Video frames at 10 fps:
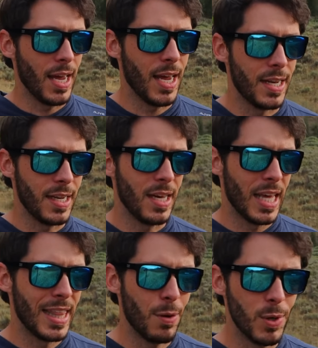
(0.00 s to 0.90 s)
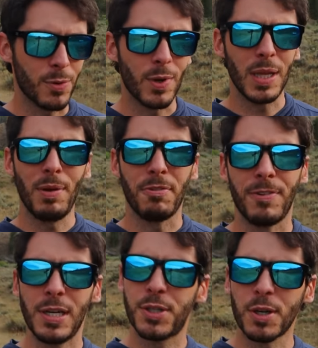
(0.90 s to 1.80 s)
And uh, that wouldn't really be
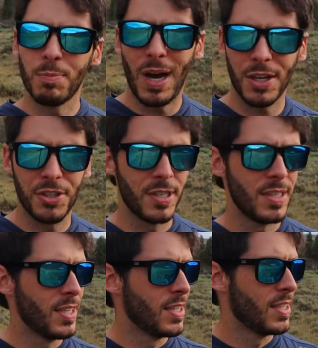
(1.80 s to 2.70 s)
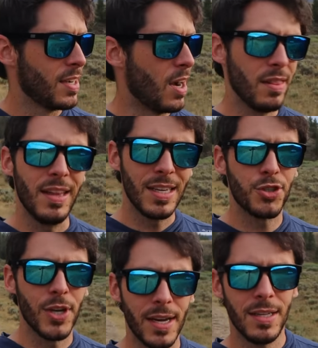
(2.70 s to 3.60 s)
featured much on
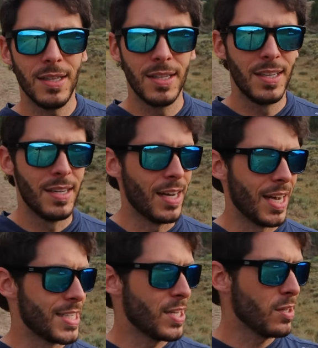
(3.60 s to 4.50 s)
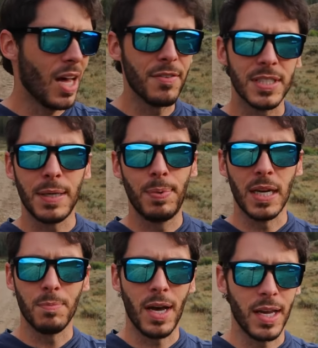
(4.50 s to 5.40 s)
this channel. I still love
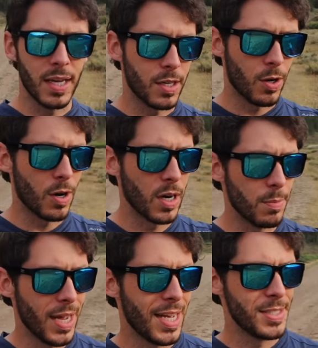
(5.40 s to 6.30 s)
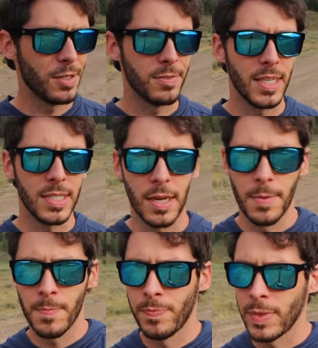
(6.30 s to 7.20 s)
sleeping in my car, in my S U Vs,
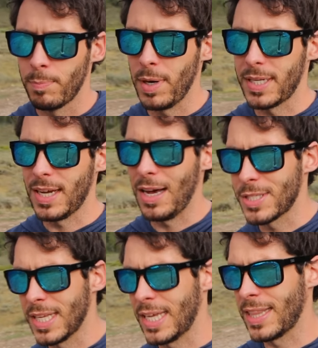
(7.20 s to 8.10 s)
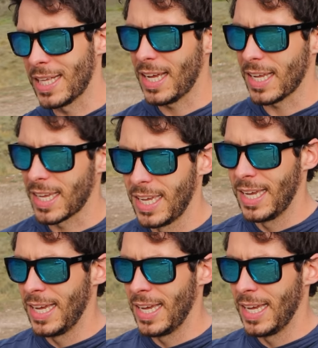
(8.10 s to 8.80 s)
but uh, I was thinking that, like,